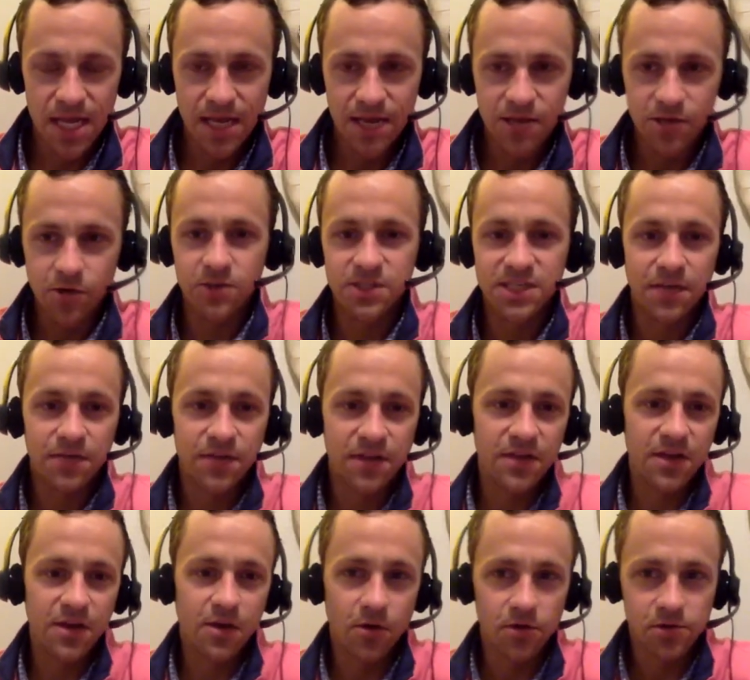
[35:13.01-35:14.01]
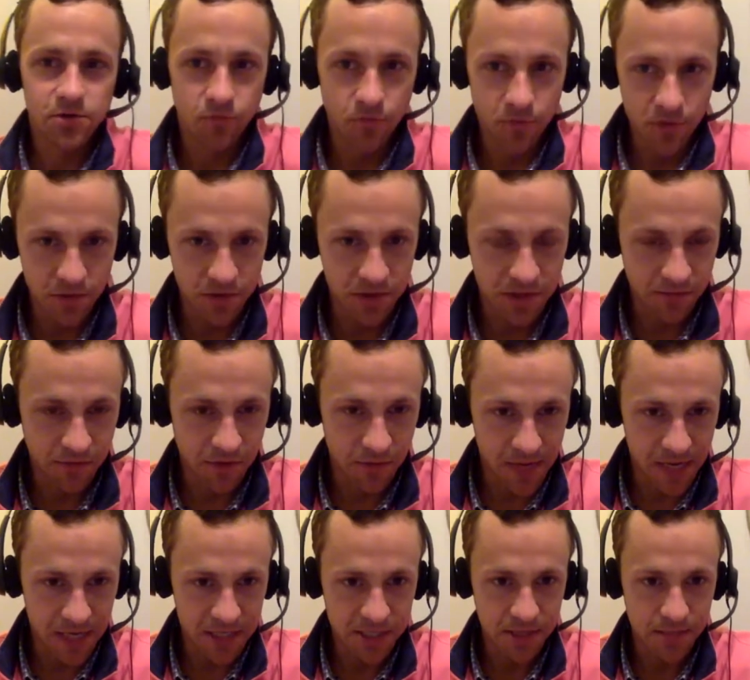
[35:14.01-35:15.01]
it turns out that they also reduce
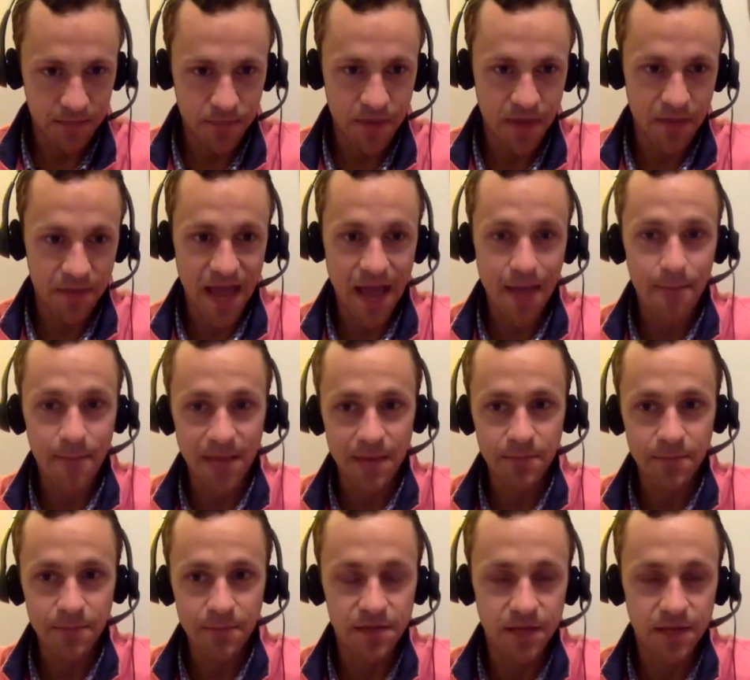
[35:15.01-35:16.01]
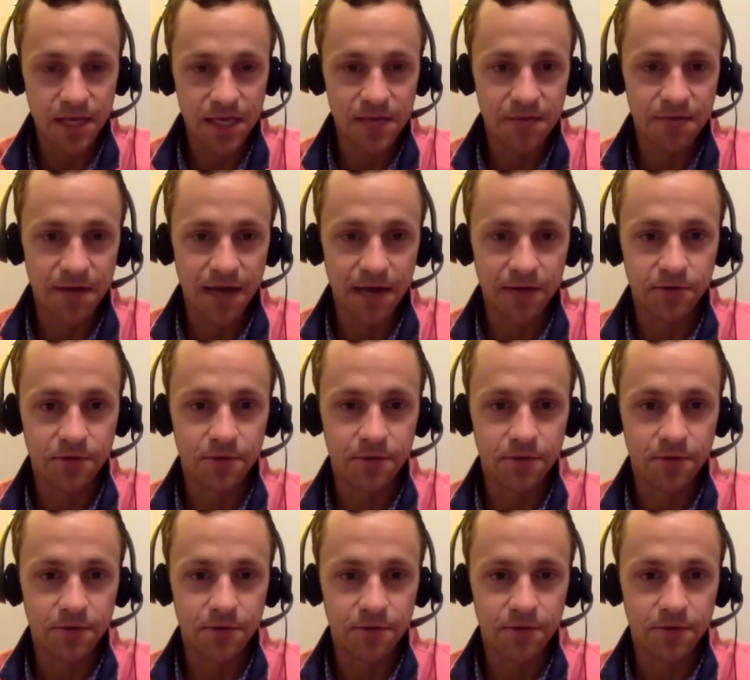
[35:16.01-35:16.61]
inflammation. And that may be the key factor.